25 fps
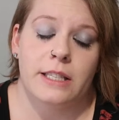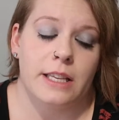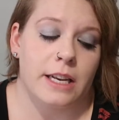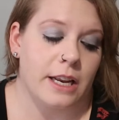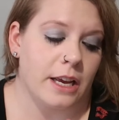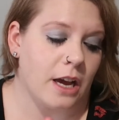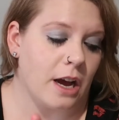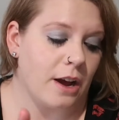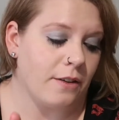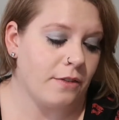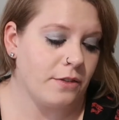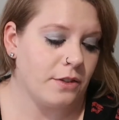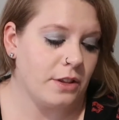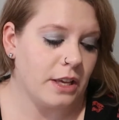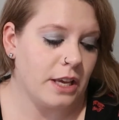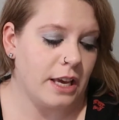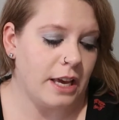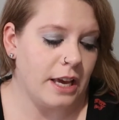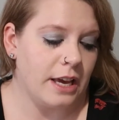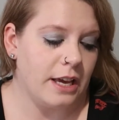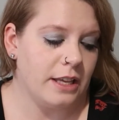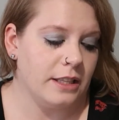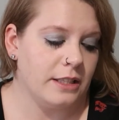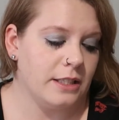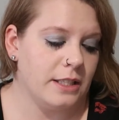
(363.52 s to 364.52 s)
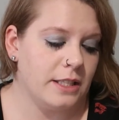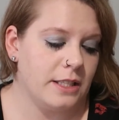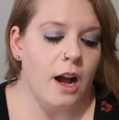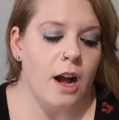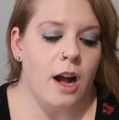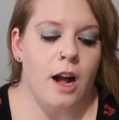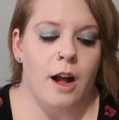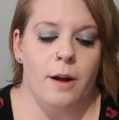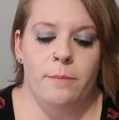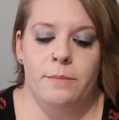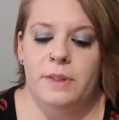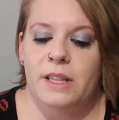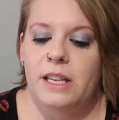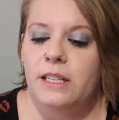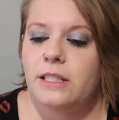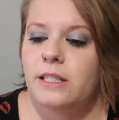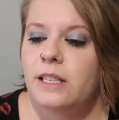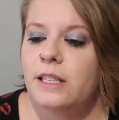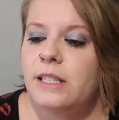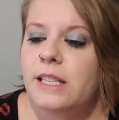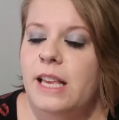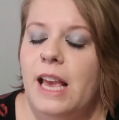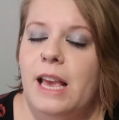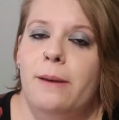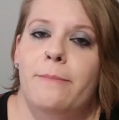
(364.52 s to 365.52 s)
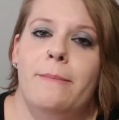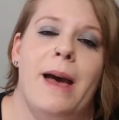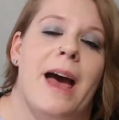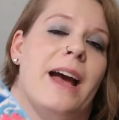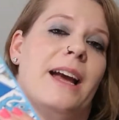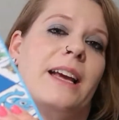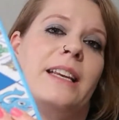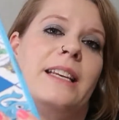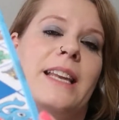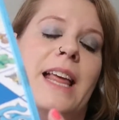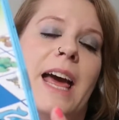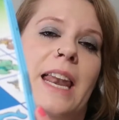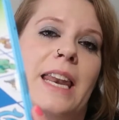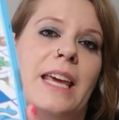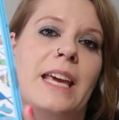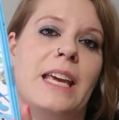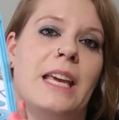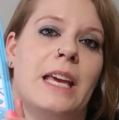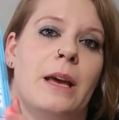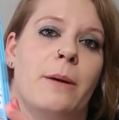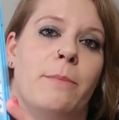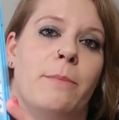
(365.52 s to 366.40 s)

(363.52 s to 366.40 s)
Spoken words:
that I got for the kids, this is a magnetic